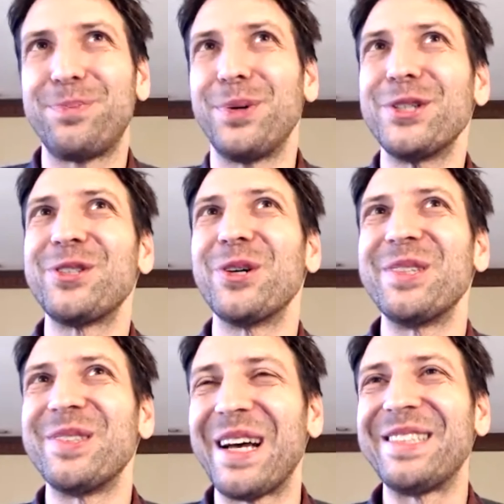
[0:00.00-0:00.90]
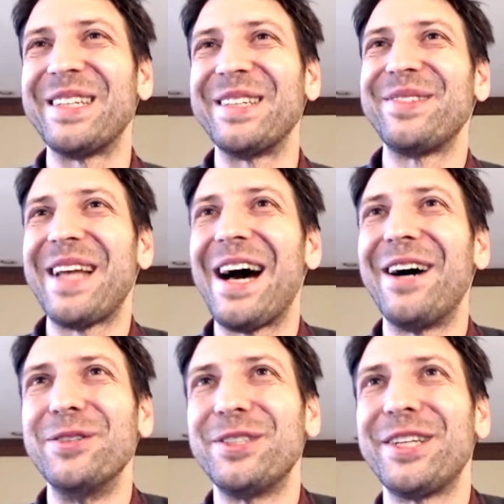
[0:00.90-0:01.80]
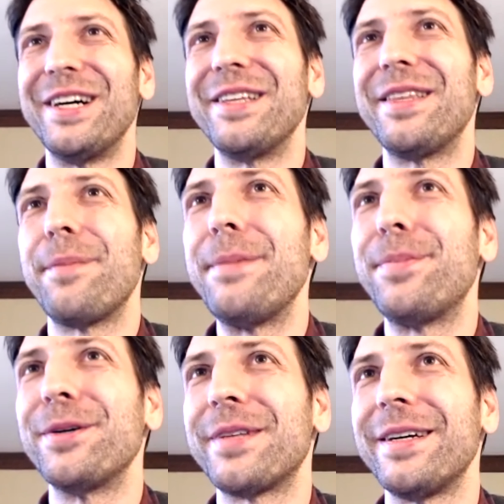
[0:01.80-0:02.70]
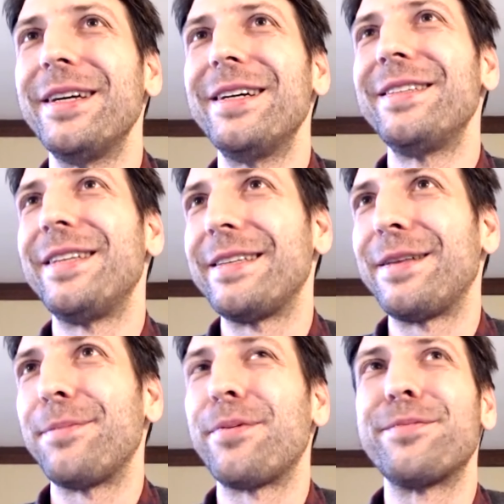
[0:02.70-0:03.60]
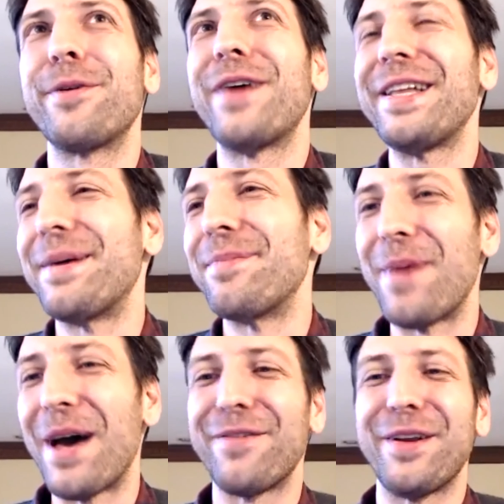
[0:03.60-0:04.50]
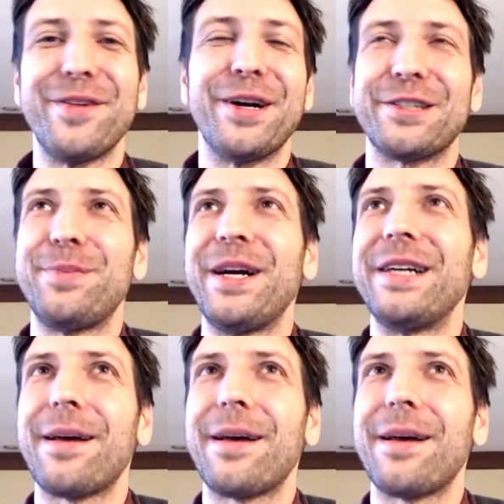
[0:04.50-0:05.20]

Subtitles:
push those incentives down to the people to provide them the benefit of your experience.